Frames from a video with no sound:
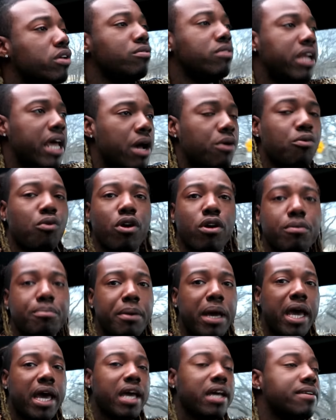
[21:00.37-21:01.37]
you network,
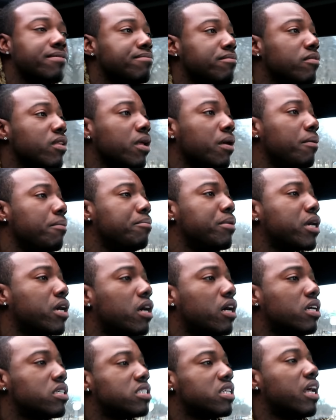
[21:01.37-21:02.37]
man.
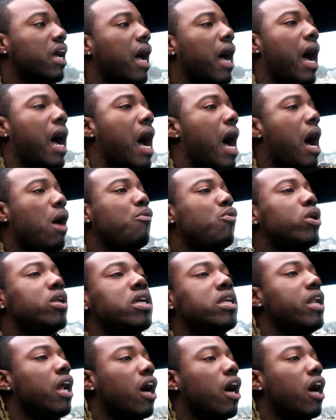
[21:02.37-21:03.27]
Because I wouldn't have